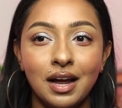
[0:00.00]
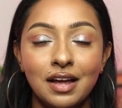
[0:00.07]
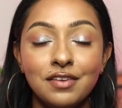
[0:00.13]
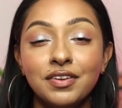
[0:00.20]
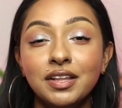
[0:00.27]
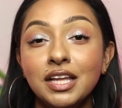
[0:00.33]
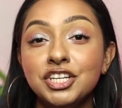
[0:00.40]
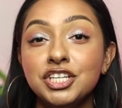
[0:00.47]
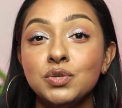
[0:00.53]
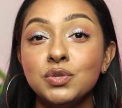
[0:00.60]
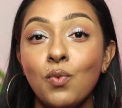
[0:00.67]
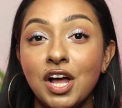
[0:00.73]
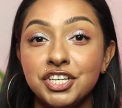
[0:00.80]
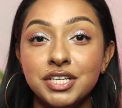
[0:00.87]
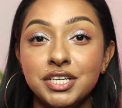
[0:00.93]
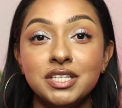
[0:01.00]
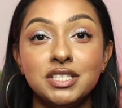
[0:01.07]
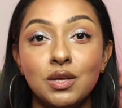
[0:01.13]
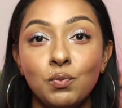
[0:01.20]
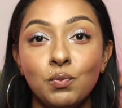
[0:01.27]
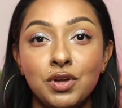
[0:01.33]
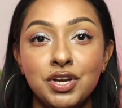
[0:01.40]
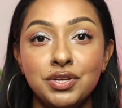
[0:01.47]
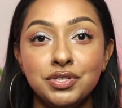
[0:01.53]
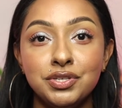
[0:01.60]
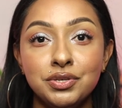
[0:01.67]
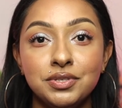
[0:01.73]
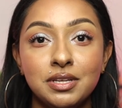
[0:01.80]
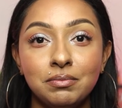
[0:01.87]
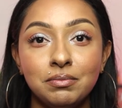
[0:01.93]
like just watching someone
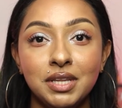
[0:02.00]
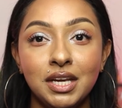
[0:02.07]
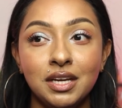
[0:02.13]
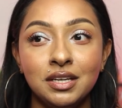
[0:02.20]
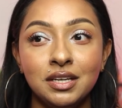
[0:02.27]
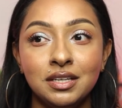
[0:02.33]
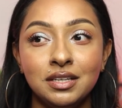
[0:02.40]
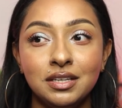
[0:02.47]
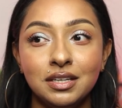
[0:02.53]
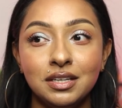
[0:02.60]
do something